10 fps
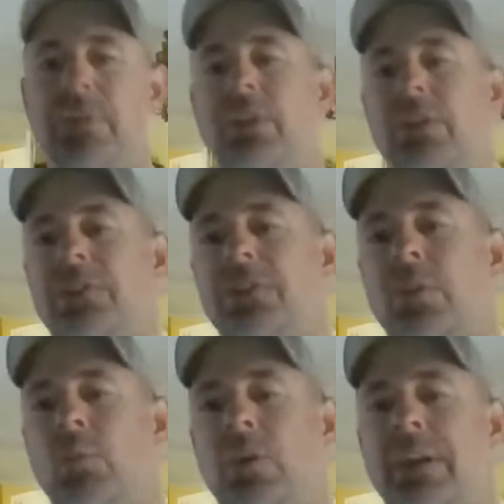You're going to
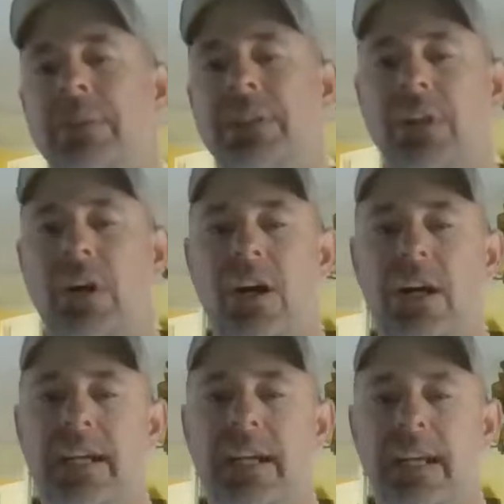start working with the
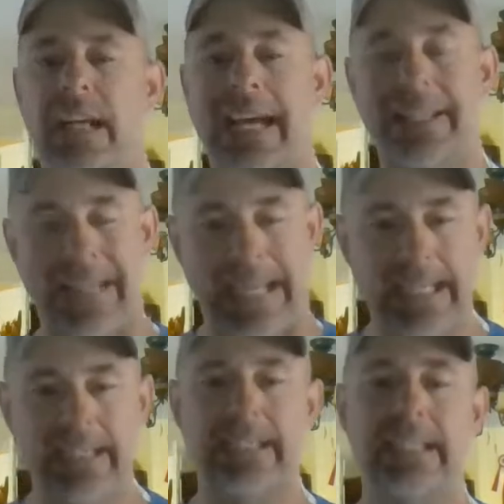dog on
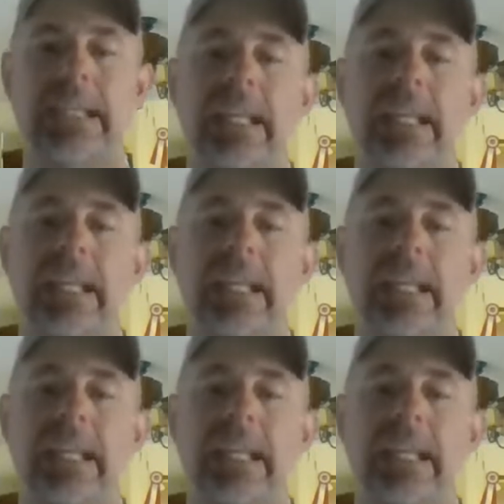land,